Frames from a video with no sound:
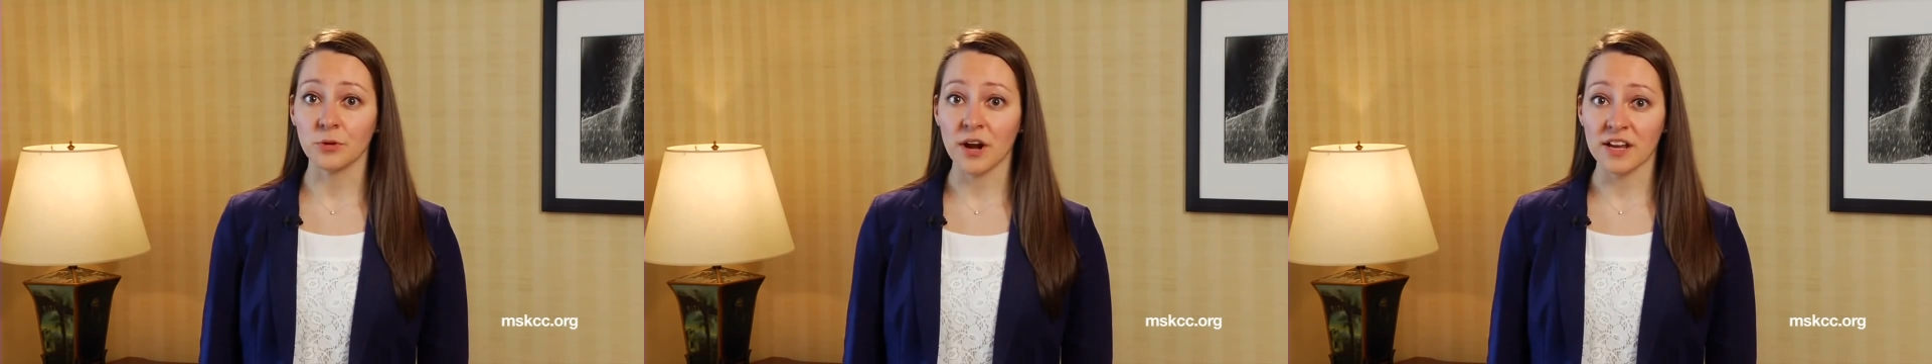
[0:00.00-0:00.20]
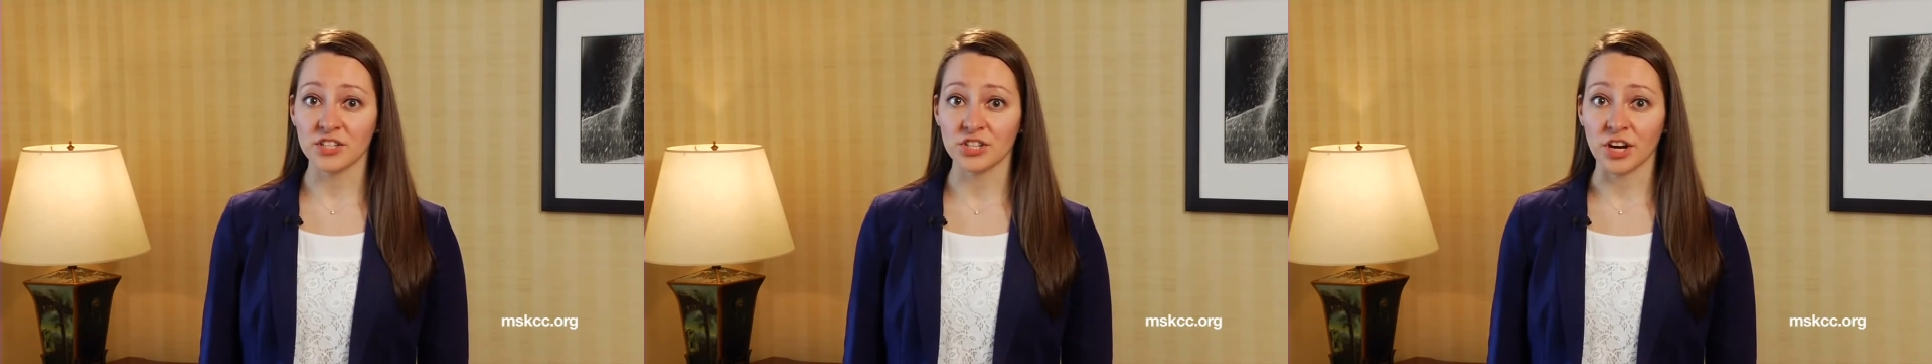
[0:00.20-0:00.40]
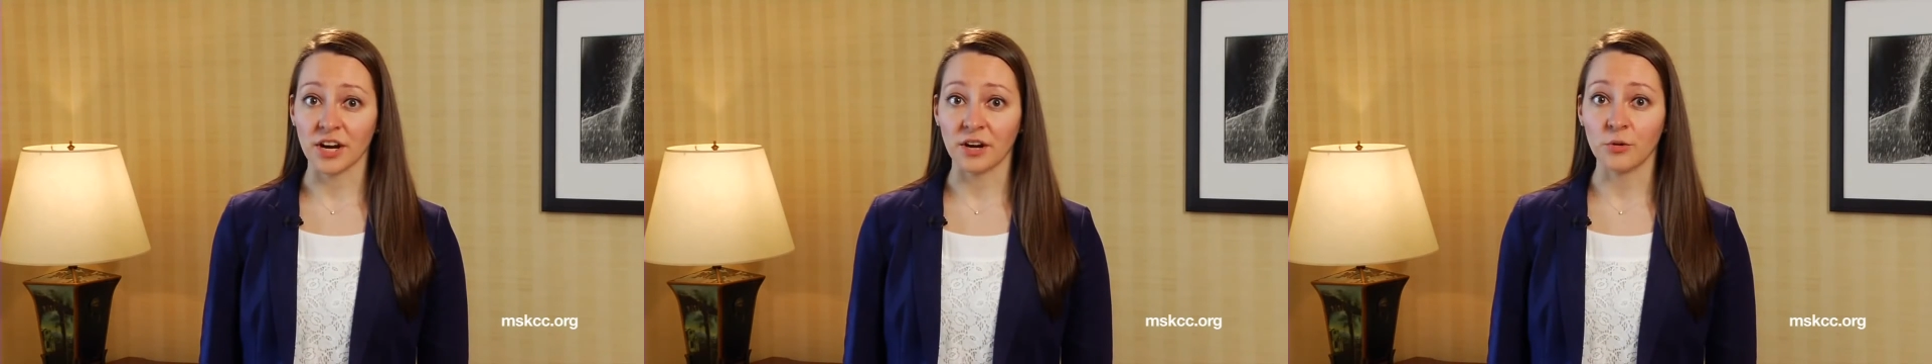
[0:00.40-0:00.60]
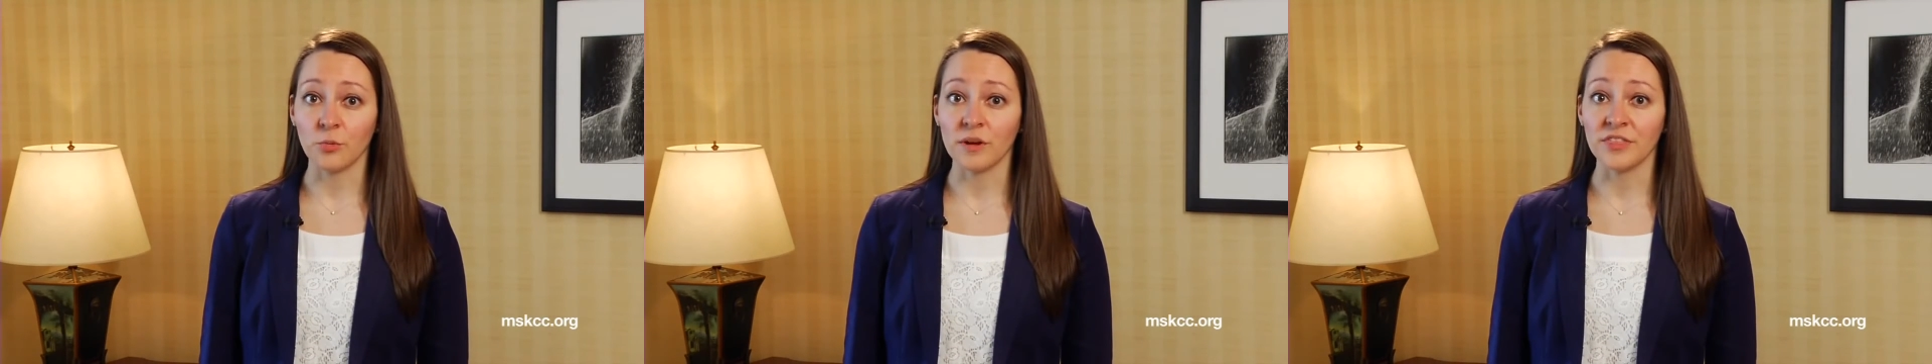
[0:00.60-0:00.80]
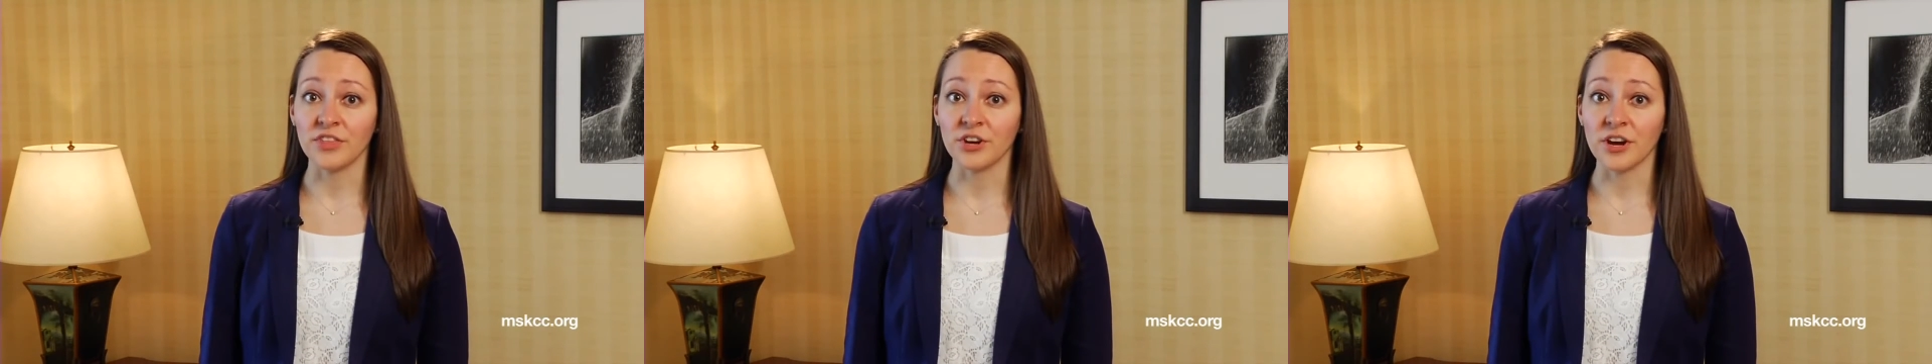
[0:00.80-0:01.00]
pressure
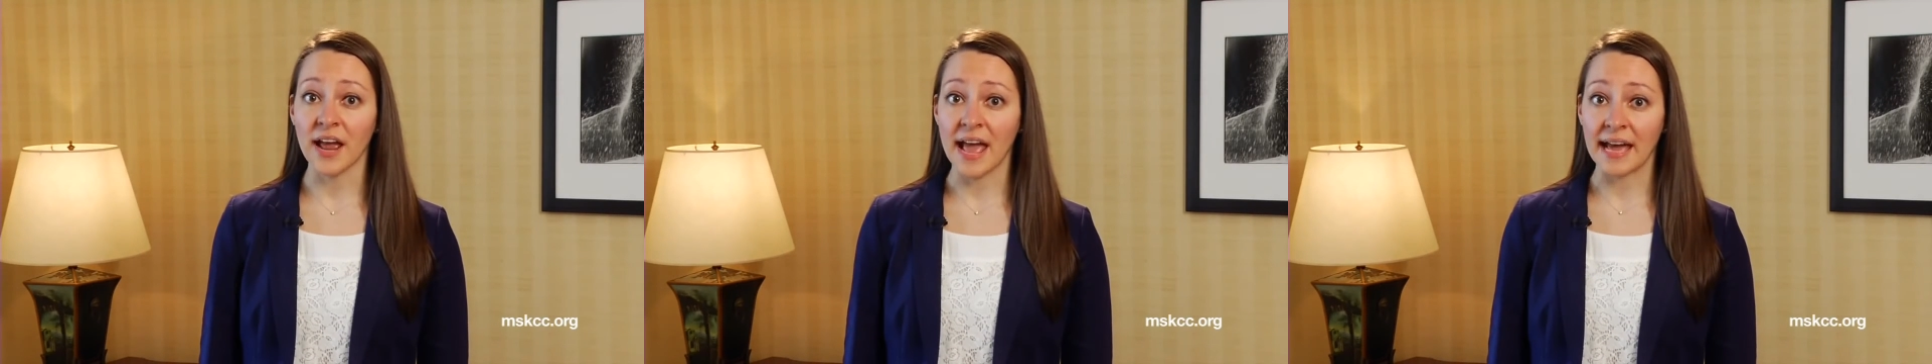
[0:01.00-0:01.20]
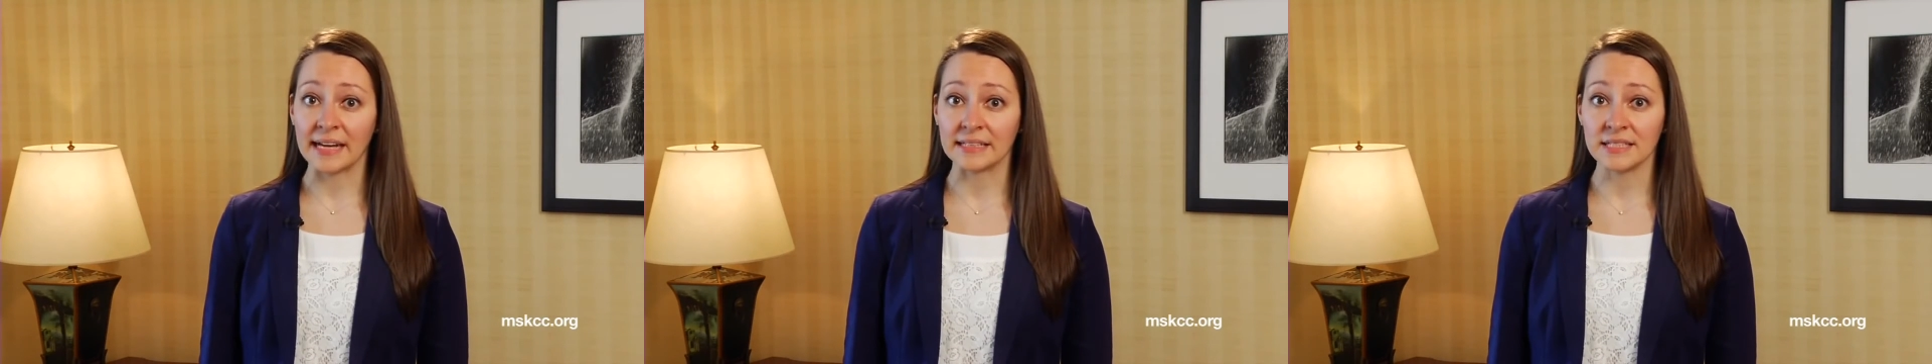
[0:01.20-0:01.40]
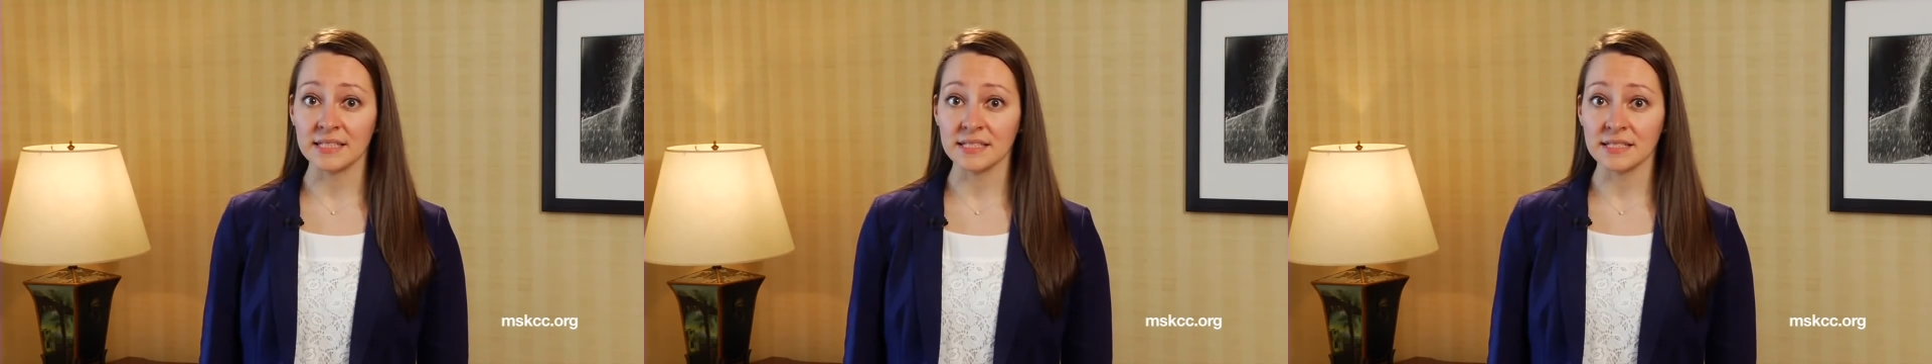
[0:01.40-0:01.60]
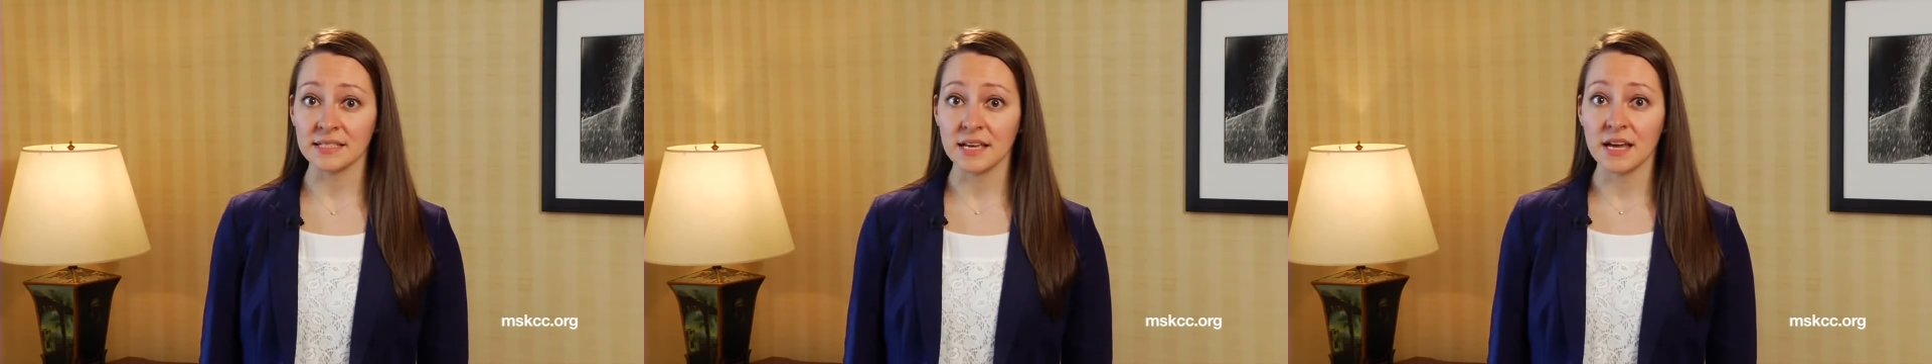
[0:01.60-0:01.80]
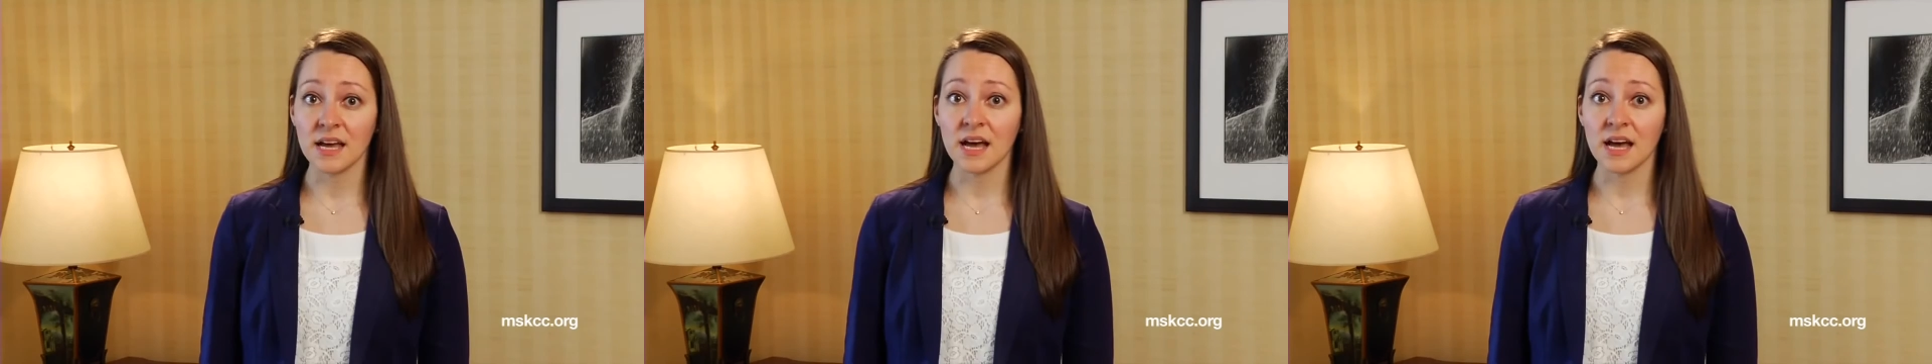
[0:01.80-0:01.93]
with your hands,